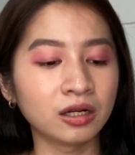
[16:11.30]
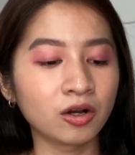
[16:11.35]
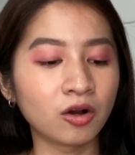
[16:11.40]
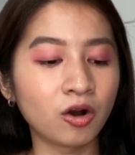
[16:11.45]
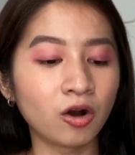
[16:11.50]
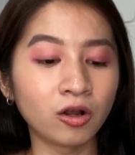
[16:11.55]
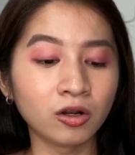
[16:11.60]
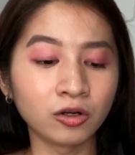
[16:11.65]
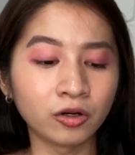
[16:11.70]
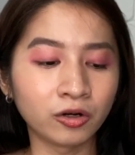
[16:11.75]

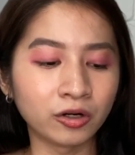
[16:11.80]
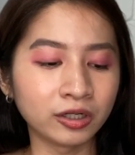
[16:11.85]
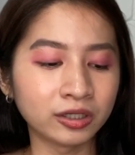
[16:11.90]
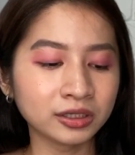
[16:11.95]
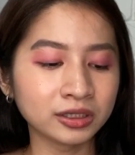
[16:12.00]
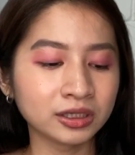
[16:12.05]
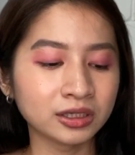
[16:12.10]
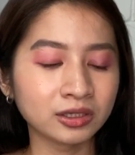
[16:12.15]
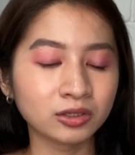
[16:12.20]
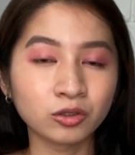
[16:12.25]

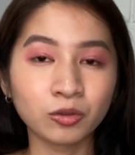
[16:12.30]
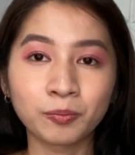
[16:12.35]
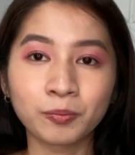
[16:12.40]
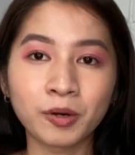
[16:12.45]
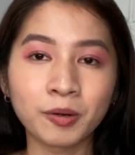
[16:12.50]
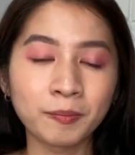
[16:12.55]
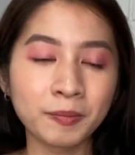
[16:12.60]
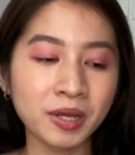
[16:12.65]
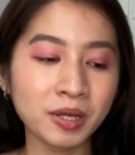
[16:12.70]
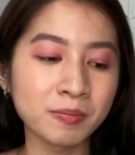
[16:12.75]
colors,
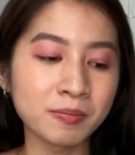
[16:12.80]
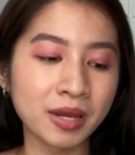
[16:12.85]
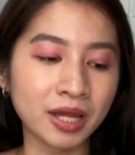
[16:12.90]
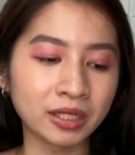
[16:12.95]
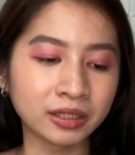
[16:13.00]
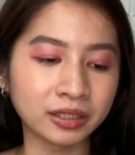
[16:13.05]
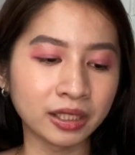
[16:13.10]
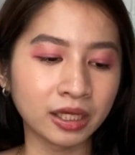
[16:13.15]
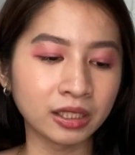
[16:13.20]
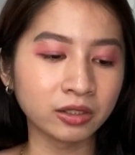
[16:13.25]
super
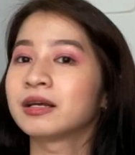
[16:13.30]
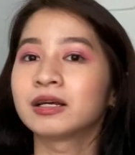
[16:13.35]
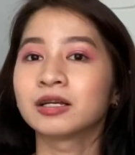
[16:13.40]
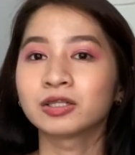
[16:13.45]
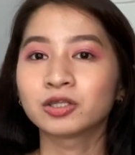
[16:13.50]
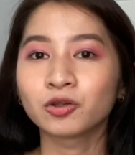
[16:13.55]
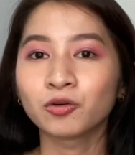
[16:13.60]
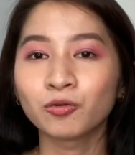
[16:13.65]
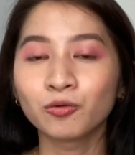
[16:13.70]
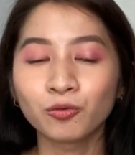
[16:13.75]
pigmented.
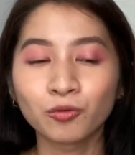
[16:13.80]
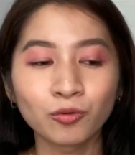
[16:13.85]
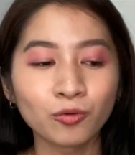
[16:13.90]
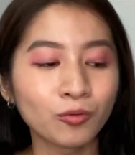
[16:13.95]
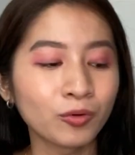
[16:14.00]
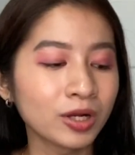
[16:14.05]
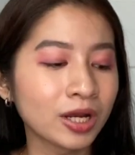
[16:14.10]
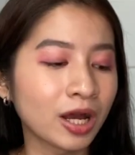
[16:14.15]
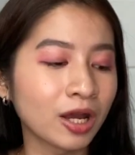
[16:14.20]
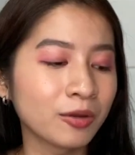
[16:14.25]
So,
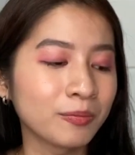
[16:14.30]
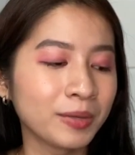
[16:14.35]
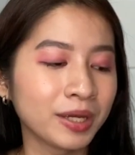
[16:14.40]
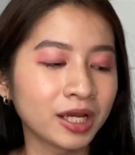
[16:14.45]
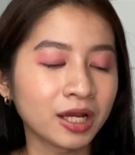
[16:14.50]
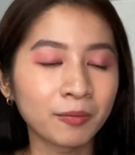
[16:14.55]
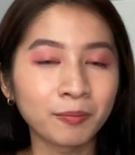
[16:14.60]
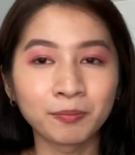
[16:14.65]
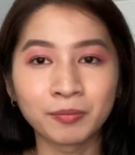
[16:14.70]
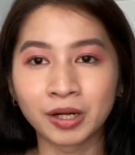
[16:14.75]
kung wala kayong
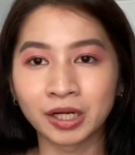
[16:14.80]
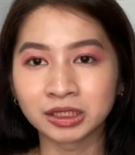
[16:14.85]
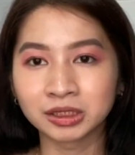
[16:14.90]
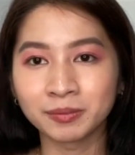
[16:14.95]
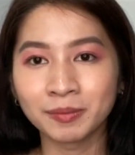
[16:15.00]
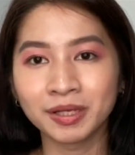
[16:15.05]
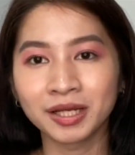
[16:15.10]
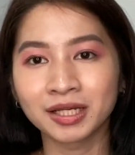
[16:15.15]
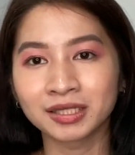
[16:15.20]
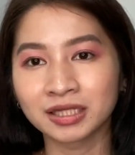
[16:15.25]
makeup brush,
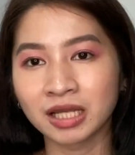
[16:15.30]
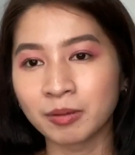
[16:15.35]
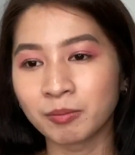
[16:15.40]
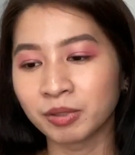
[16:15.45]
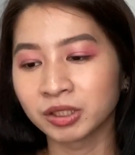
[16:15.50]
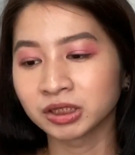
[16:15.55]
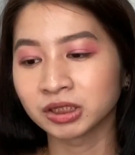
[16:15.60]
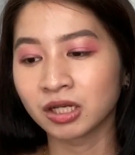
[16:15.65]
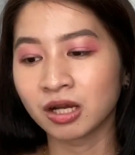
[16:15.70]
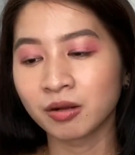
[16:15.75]
may
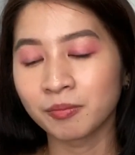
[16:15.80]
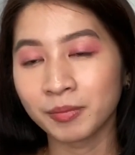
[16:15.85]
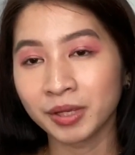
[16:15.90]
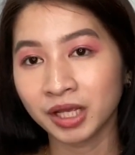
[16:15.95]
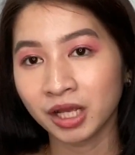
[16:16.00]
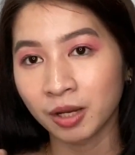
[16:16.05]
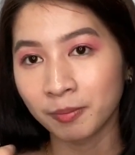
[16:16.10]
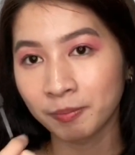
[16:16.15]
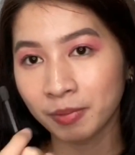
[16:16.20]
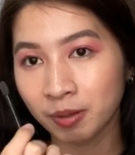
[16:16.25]
kasama siyang
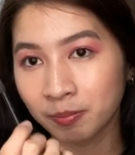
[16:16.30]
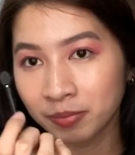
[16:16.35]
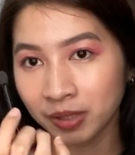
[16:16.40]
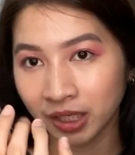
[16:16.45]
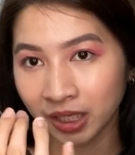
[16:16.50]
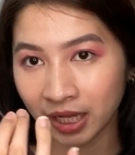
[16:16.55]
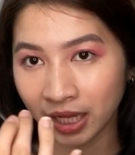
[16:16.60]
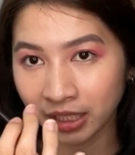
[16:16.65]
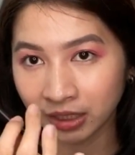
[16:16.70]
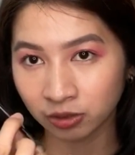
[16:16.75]
makeup
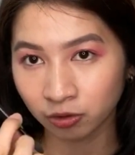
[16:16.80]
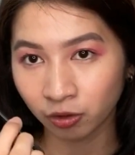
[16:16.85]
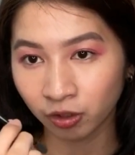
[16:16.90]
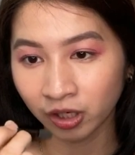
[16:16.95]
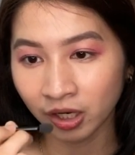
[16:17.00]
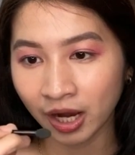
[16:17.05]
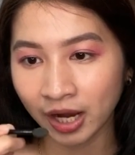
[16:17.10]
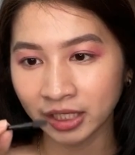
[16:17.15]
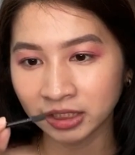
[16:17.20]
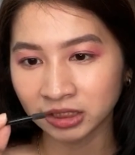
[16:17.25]

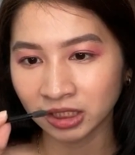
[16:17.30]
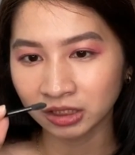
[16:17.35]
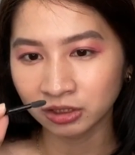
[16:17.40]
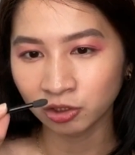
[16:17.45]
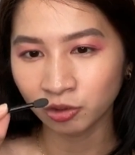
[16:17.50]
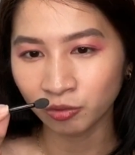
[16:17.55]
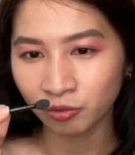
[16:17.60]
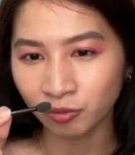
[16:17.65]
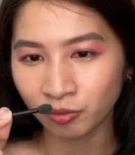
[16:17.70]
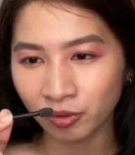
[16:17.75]
applicator,
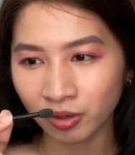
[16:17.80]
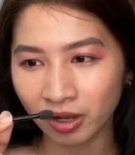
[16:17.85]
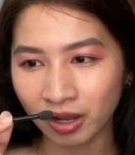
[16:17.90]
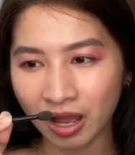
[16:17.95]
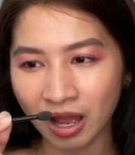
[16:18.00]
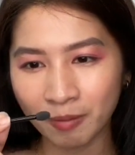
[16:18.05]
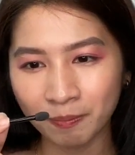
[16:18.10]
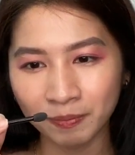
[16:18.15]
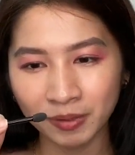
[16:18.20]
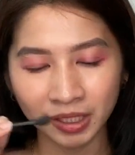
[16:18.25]
eyeshadow
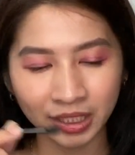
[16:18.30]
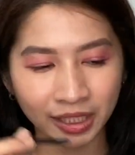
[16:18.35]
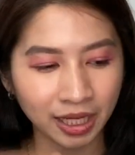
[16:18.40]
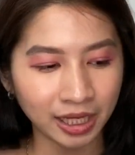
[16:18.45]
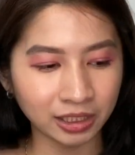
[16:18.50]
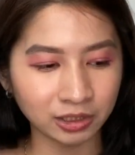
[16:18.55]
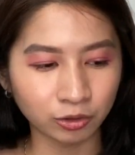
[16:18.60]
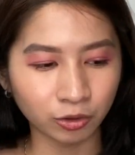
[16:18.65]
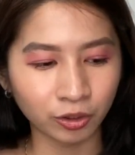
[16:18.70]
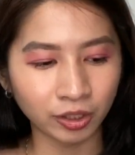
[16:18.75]

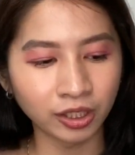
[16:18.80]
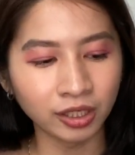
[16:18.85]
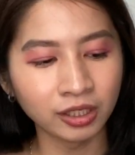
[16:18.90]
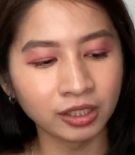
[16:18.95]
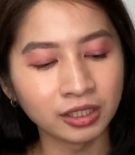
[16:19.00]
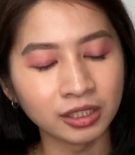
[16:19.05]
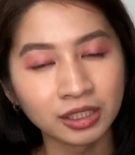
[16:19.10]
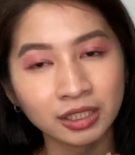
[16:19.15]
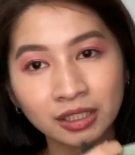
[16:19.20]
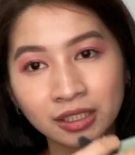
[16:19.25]
applicator.
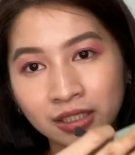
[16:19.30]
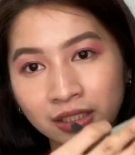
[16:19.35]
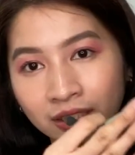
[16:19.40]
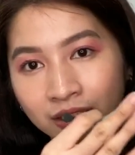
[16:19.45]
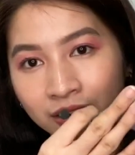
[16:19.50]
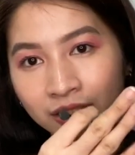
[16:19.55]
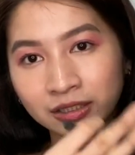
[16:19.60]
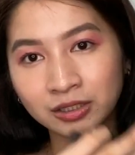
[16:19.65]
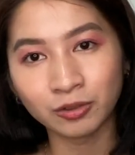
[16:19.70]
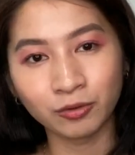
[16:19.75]

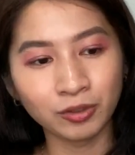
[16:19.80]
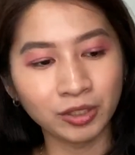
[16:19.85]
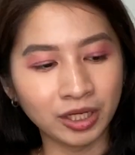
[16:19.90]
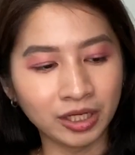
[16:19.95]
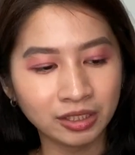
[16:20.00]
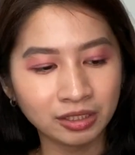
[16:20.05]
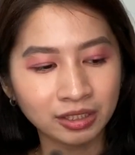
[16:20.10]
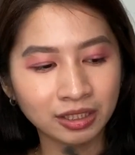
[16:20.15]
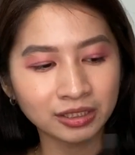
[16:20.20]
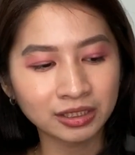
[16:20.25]
So,
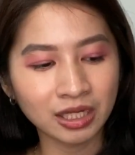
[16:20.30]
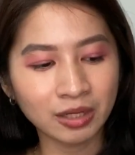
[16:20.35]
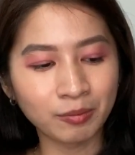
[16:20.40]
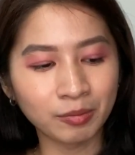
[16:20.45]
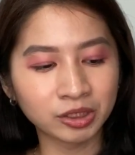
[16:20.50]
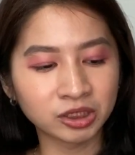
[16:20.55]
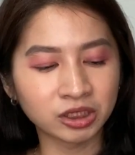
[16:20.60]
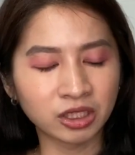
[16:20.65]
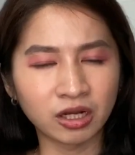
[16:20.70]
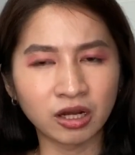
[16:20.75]
yan.
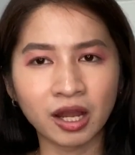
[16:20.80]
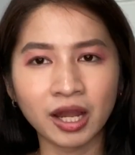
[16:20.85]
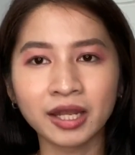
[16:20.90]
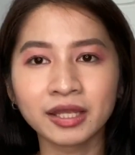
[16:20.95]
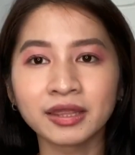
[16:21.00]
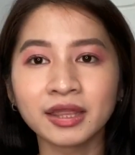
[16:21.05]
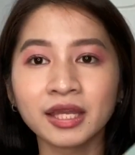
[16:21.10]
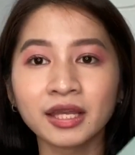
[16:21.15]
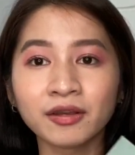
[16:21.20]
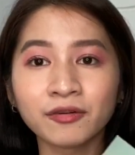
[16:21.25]
Kasama siya.
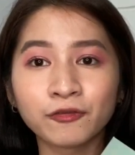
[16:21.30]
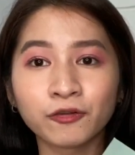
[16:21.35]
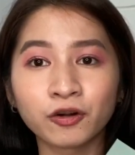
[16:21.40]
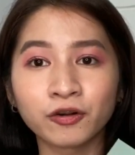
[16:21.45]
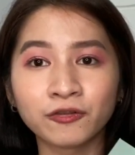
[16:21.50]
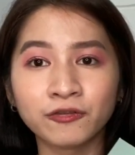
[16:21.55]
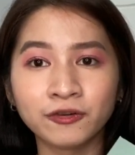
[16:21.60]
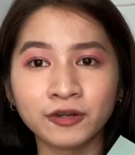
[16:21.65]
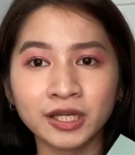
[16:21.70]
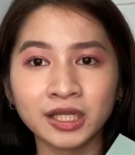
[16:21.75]
I think for
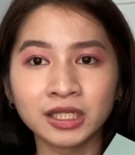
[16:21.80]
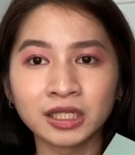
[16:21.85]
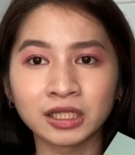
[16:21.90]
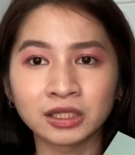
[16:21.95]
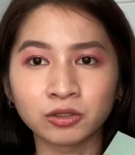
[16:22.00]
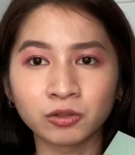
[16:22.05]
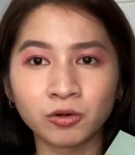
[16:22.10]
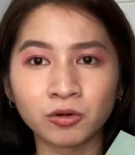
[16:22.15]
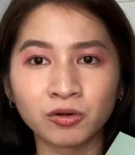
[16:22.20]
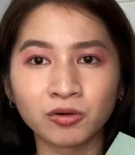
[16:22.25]
free na
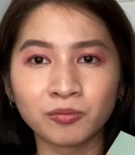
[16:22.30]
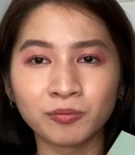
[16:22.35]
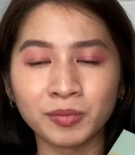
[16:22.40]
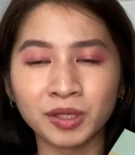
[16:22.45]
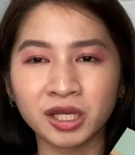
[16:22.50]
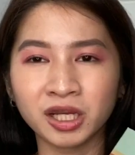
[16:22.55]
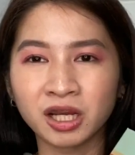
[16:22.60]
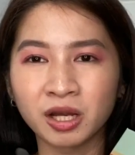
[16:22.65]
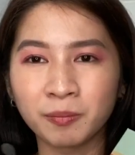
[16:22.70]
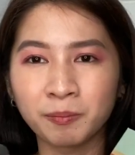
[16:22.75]
tong
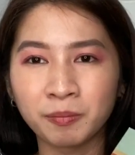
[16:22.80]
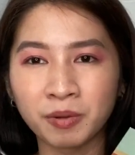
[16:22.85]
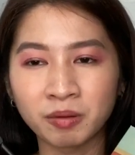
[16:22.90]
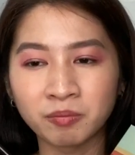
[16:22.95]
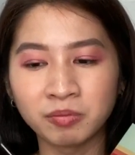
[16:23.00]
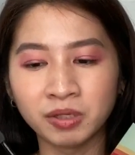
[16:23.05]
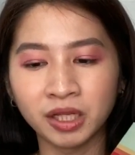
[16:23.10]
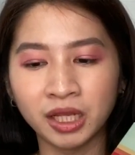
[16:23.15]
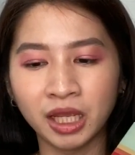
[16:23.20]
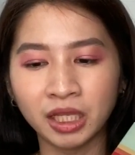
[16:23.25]
makeup
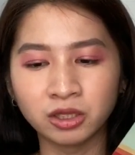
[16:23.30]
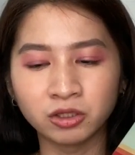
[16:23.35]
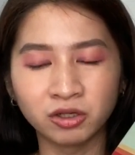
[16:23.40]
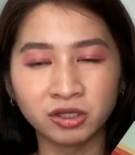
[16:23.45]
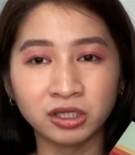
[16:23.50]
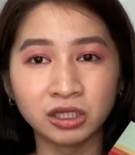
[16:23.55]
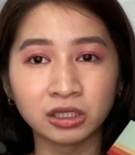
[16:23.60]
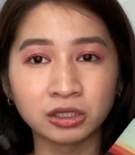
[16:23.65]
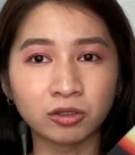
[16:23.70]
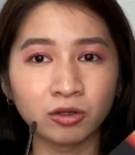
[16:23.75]
applicator
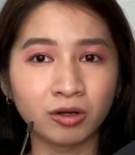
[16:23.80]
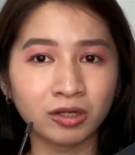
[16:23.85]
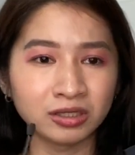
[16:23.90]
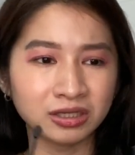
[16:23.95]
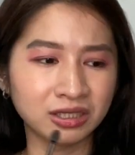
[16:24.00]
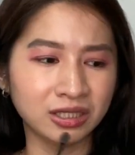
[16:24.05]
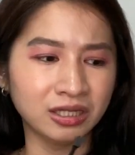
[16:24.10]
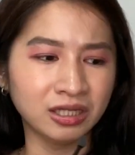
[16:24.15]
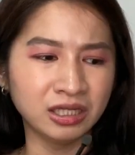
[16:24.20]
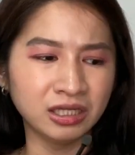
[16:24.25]
na to
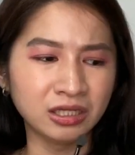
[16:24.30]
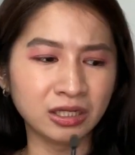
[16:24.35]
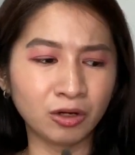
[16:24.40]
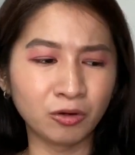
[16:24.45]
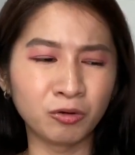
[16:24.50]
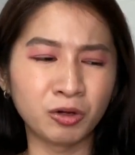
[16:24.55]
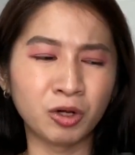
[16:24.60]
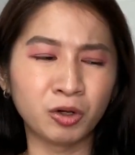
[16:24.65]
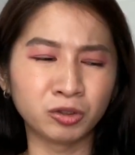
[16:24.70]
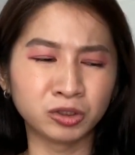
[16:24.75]
kasi
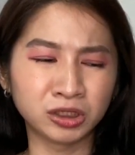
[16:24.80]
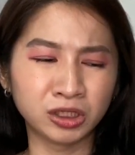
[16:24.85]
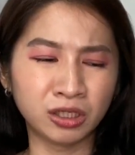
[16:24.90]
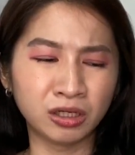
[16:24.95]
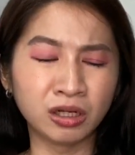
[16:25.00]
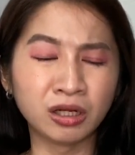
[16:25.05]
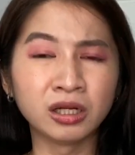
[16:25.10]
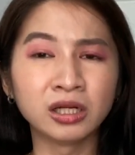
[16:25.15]
nakuha ko siya